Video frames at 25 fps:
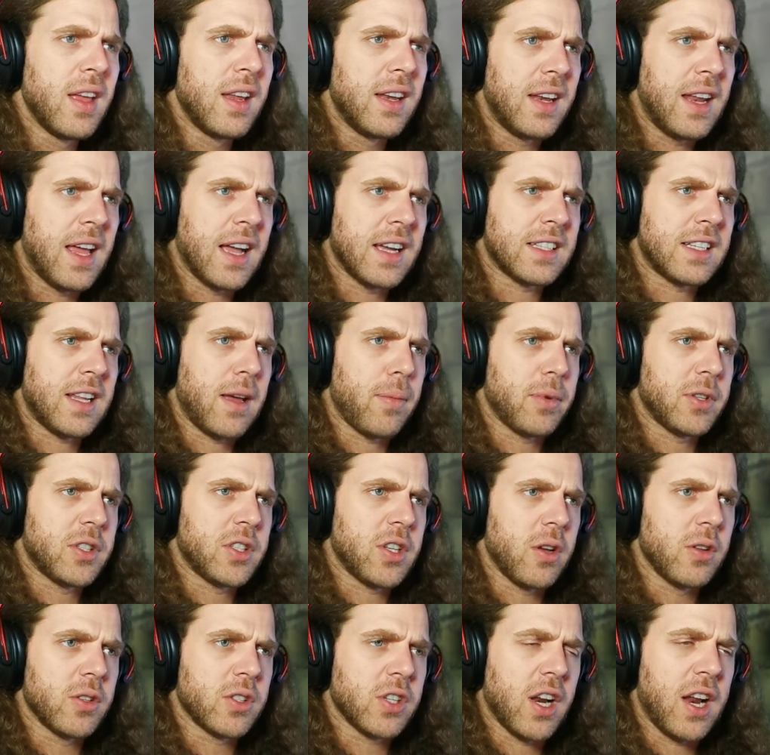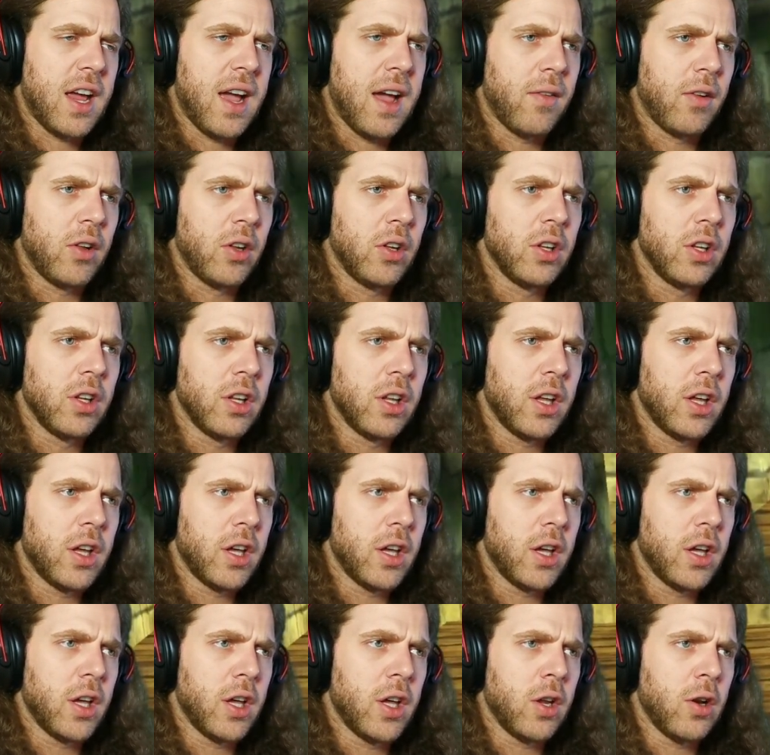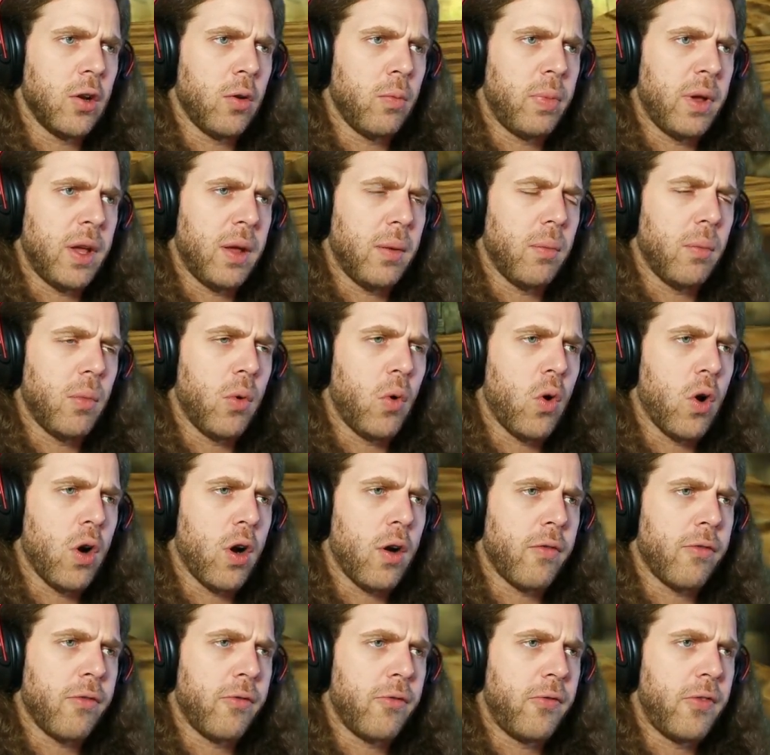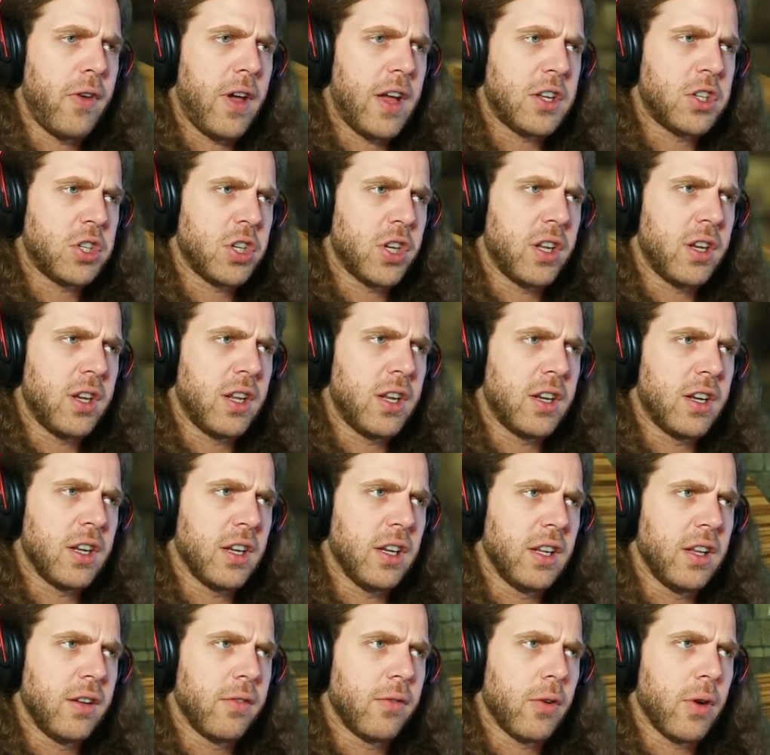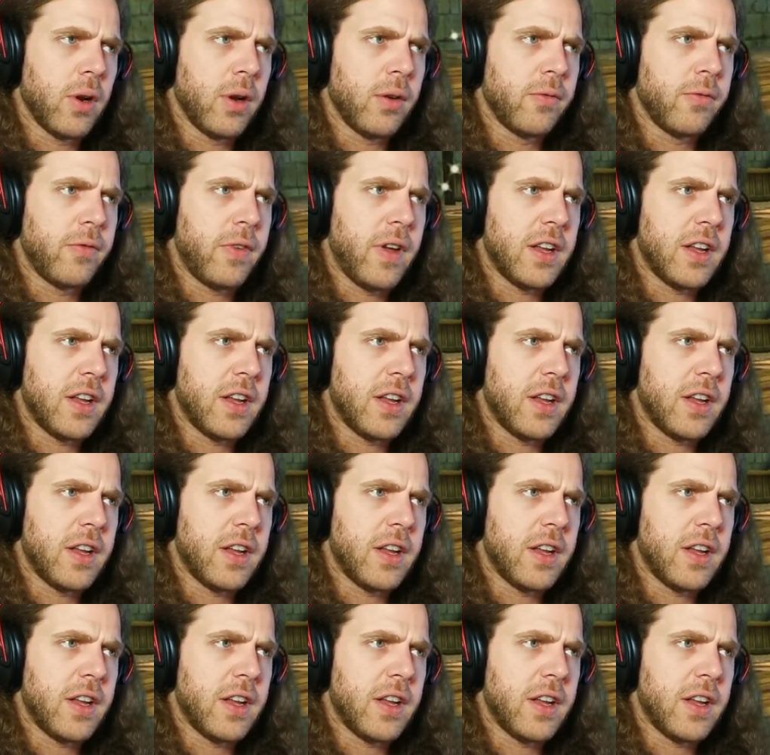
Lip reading: next episode's gonna have a little bit more fetching and delivering.